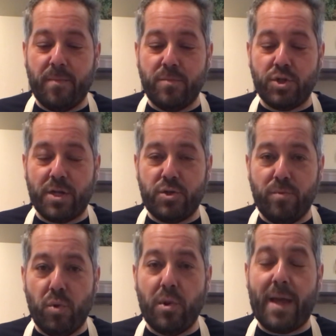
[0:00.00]
Chateau
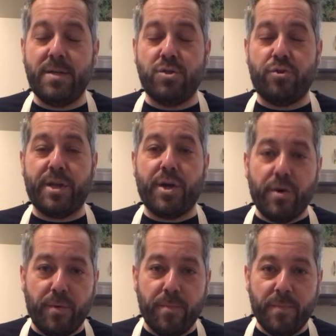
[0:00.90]
Moulin de
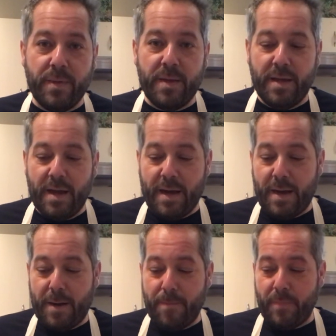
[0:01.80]
Tricot.
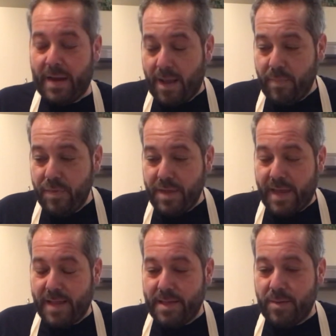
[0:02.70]
And I've been
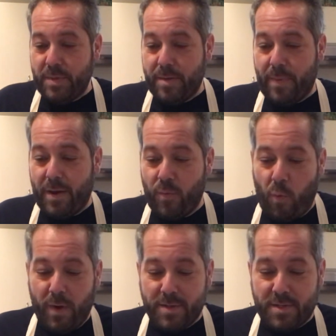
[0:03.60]
thinking a little bit about what